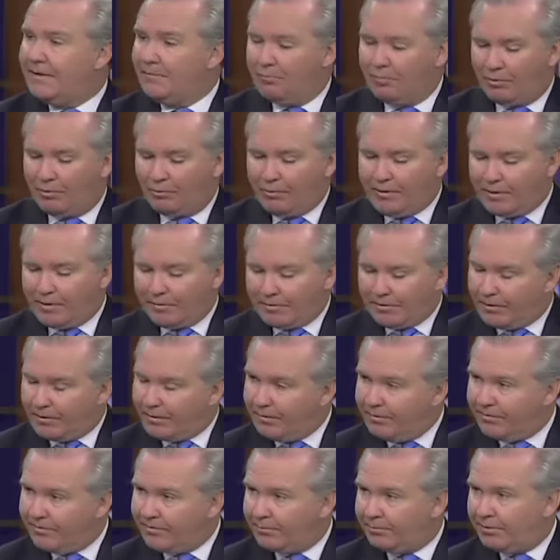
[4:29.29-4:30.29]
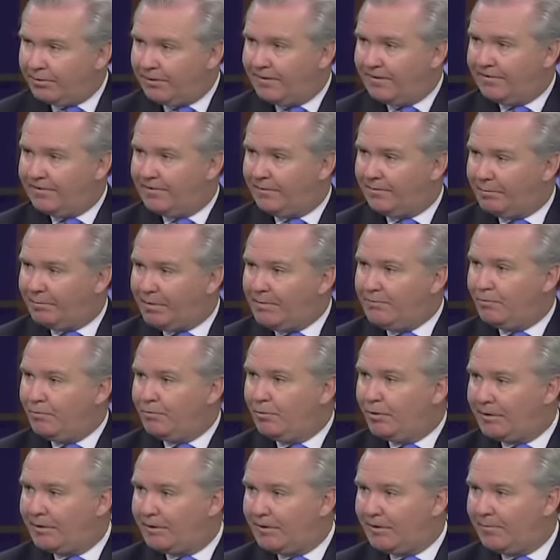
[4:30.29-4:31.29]
where we are known as a place that
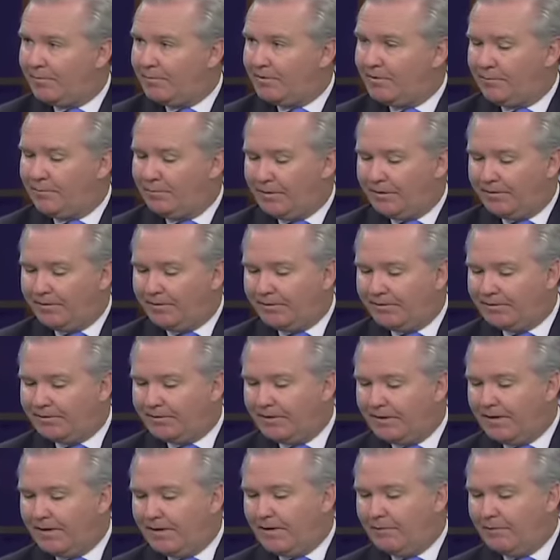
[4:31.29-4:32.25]
people want to come and do business,